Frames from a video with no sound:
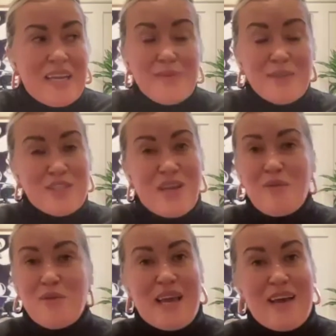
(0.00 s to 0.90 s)
how much time
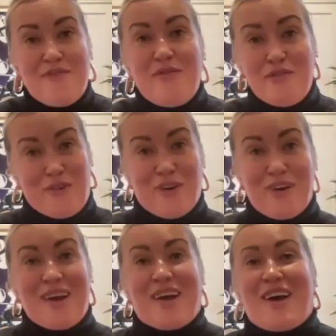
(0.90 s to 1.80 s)
do we have
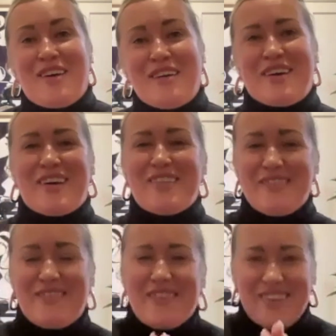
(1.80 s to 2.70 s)
for
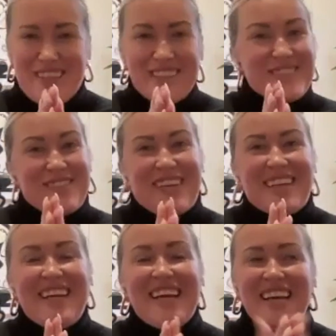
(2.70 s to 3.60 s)
for this
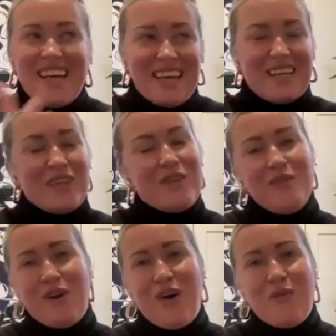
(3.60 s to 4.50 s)
one?
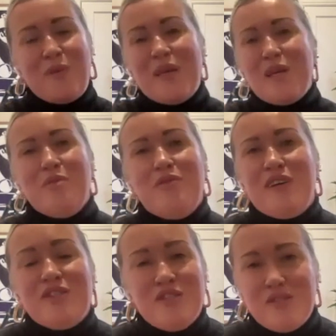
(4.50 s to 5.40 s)
Being a
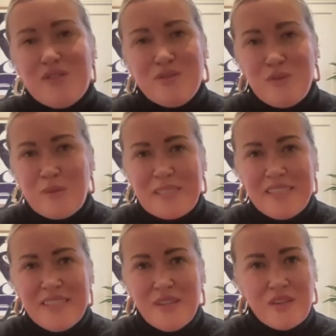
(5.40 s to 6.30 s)
professional
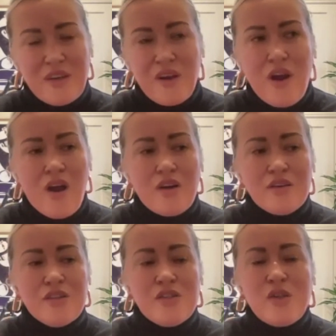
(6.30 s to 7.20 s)
woman, there
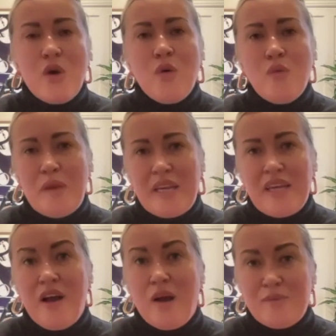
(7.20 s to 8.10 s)
are so
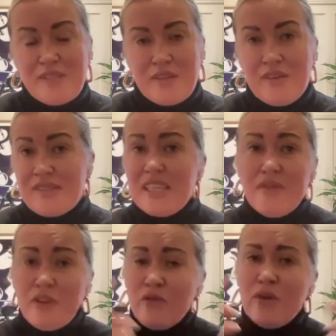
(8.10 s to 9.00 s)
many obstacles. And
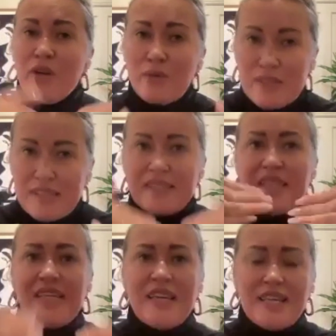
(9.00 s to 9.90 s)
even if we don't
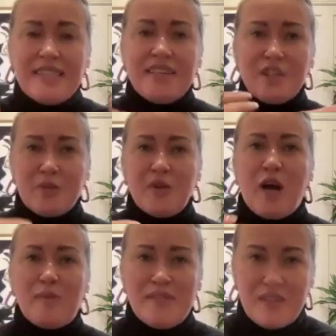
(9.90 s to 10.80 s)
see a tangible
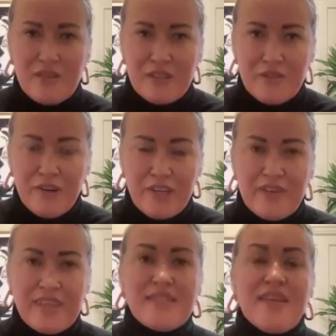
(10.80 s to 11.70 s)
obstacle in front of
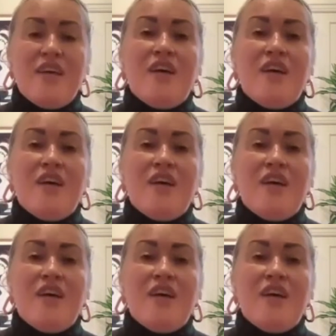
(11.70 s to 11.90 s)
us,